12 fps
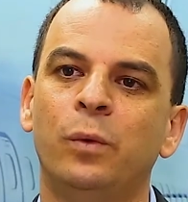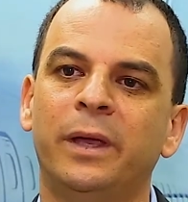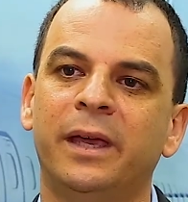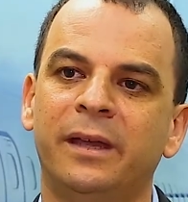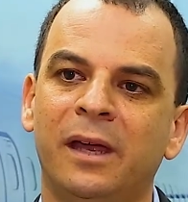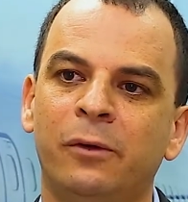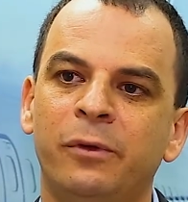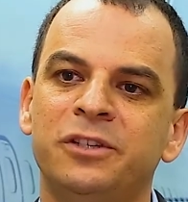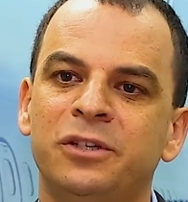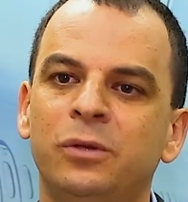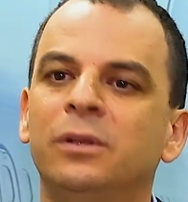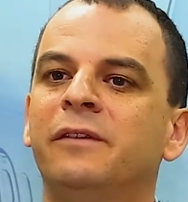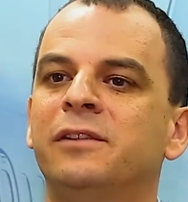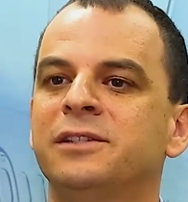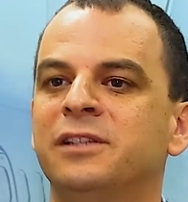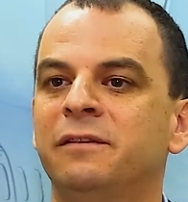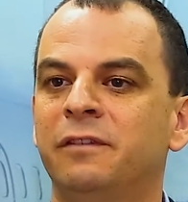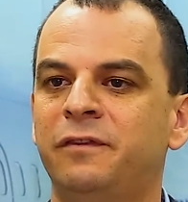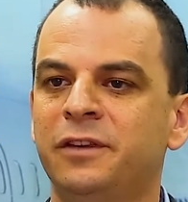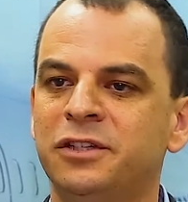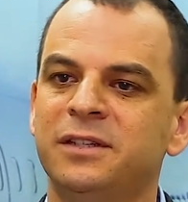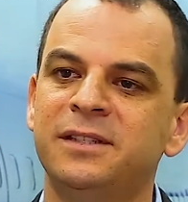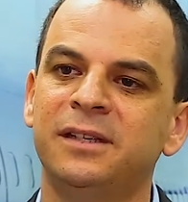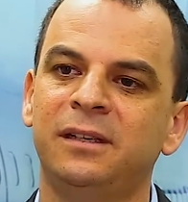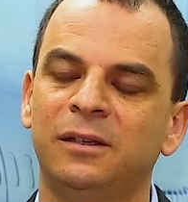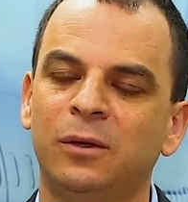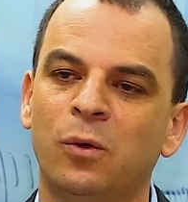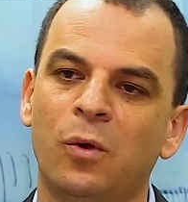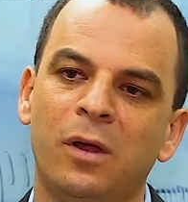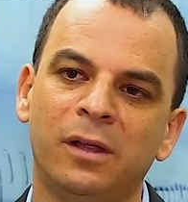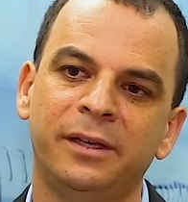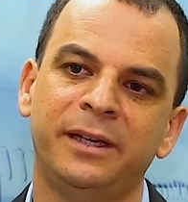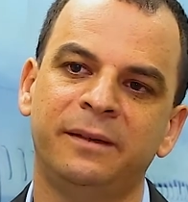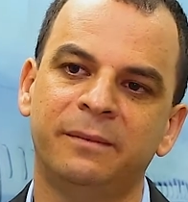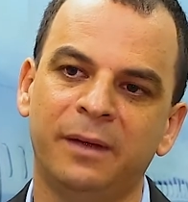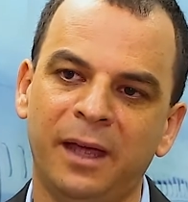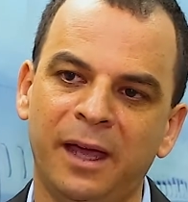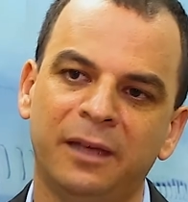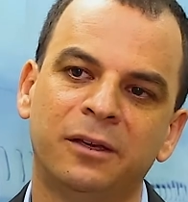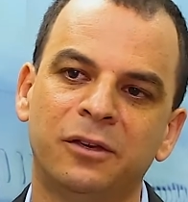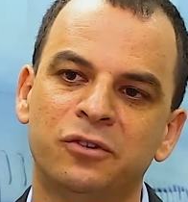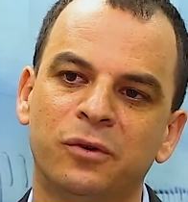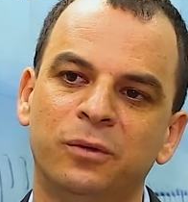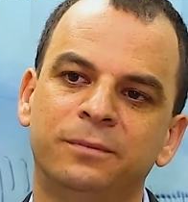we can now reach new levels of efficiency, quality, and control.